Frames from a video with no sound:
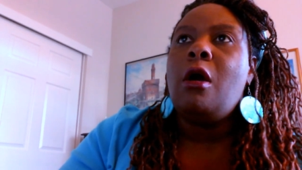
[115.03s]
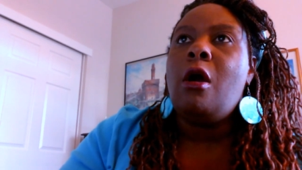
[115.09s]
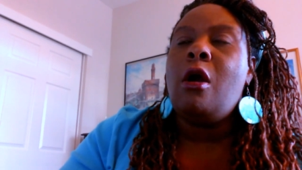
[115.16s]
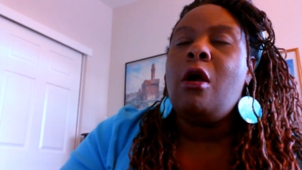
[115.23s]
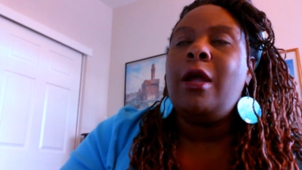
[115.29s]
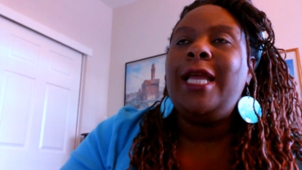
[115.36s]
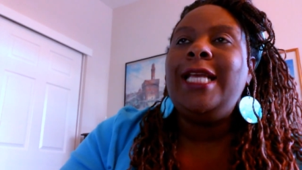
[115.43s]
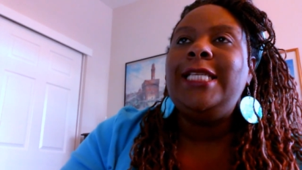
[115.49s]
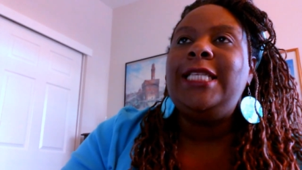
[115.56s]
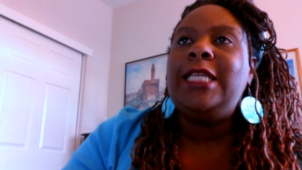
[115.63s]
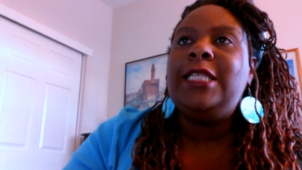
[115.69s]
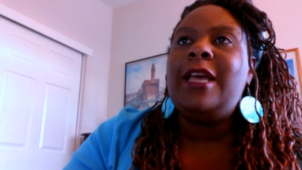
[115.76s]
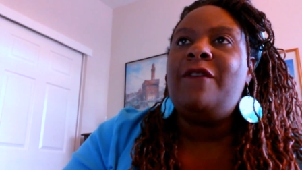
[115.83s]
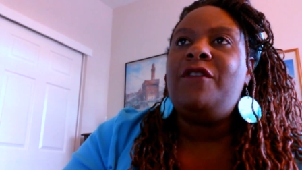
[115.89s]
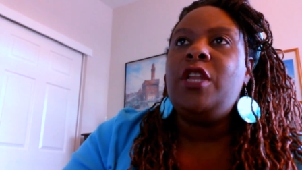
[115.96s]
or
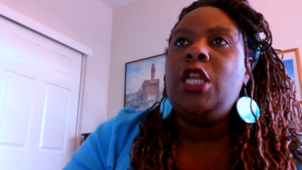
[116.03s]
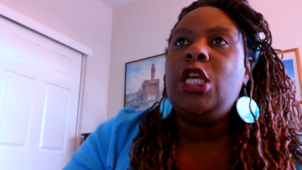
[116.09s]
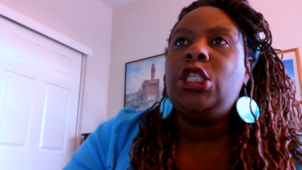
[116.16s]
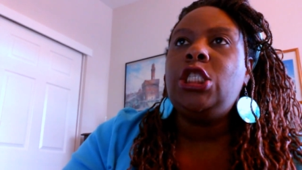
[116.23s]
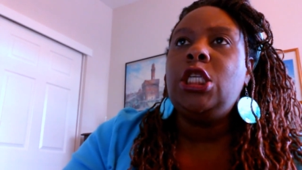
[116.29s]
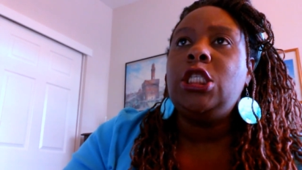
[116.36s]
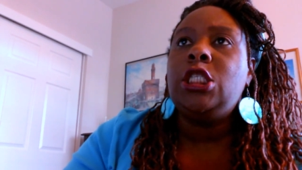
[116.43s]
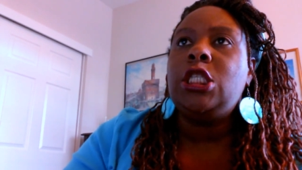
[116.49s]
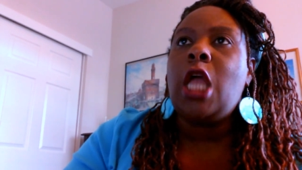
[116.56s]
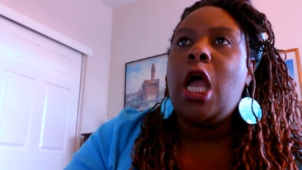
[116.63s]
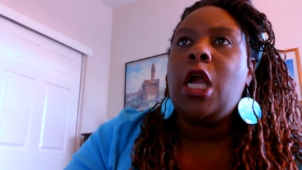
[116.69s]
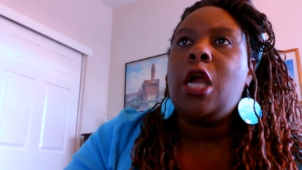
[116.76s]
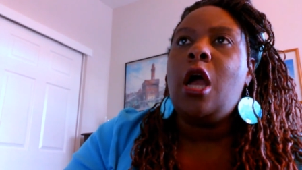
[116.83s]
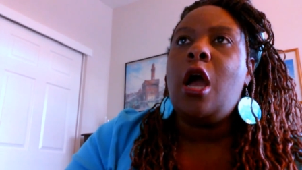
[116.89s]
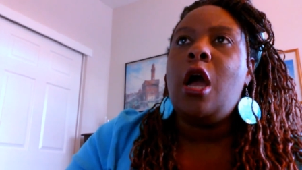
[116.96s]

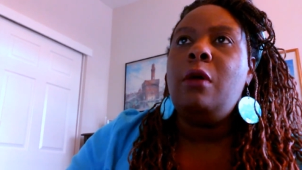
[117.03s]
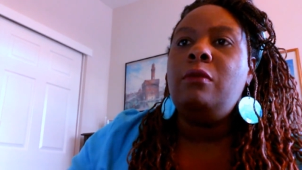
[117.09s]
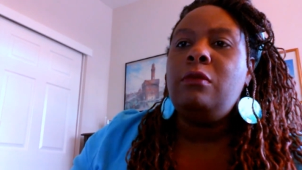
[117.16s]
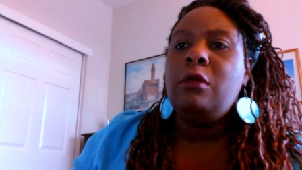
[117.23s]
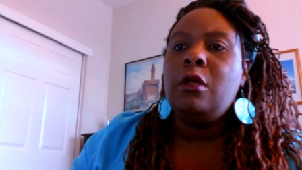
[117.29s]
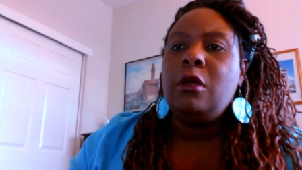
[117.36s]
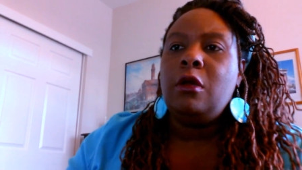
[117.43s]
easydefinitions.com